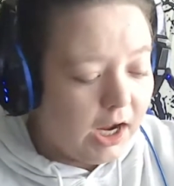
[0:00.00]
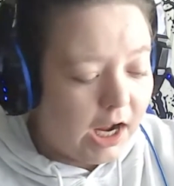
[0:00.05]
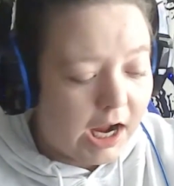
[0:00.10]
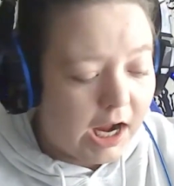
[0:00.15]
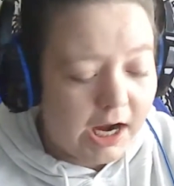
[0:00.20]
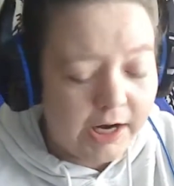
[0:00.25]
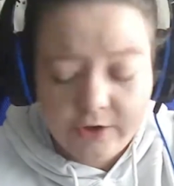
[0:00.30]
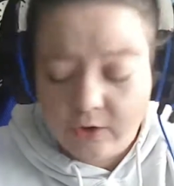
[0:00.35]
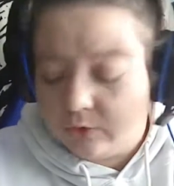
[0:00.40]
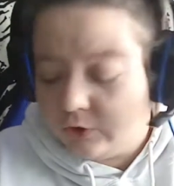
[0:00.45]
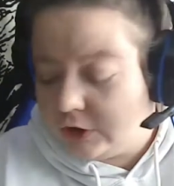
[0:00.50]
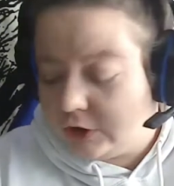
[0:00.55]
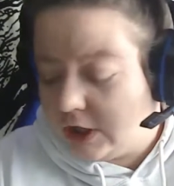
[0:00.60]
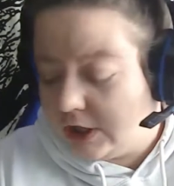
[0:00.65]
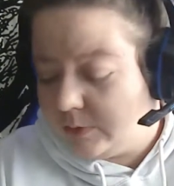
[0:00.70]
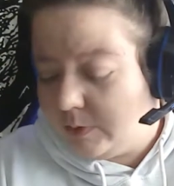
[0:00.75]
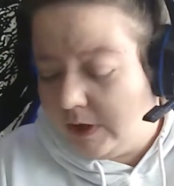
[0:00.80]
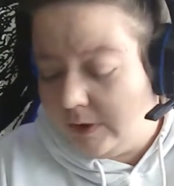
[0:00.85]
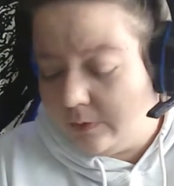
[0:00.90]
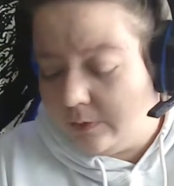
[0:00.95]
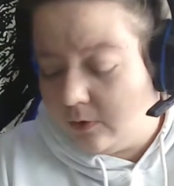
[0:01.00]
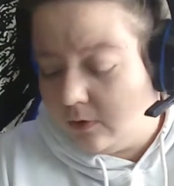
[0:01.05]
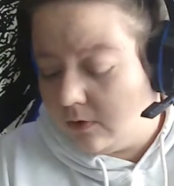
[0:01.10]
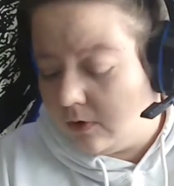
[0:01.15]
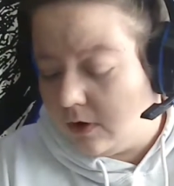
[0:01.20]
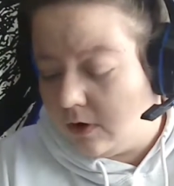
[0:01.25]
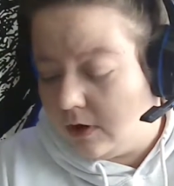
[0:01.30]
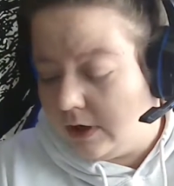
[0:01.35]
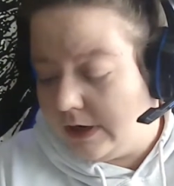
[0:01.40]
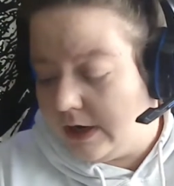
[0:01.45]
I don't judge
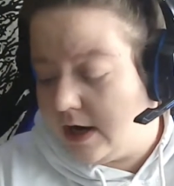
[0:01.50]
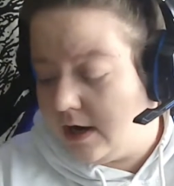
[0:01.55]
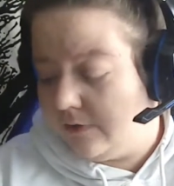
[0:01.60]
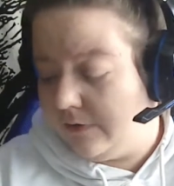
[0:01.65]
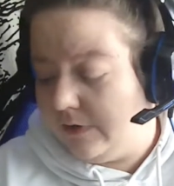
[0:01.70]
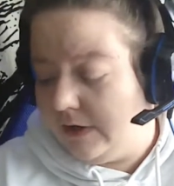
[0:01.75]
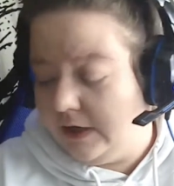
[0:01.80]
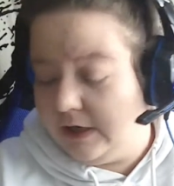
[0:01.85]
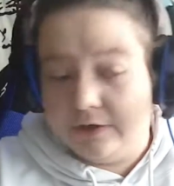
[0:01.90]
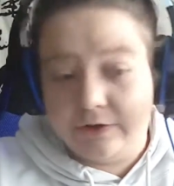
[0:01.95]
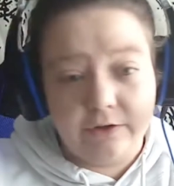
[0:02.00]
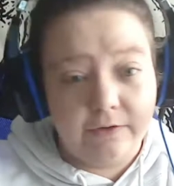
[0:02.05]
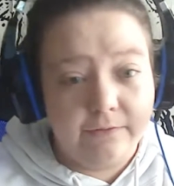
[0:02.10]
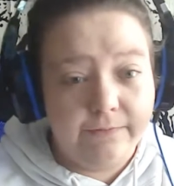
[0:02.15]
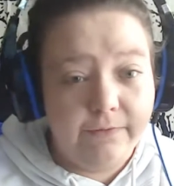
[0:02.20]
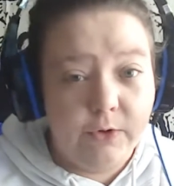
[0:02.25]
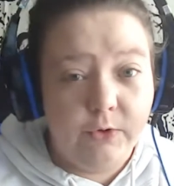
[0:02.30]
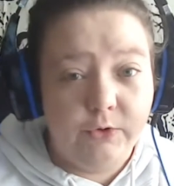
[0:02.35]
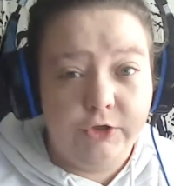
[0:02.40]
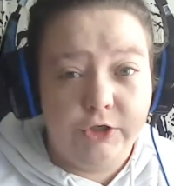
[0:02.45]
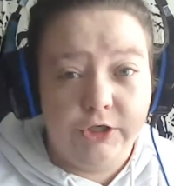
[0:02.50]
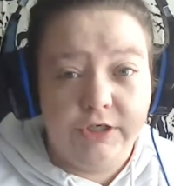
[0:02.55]
people on how they get their food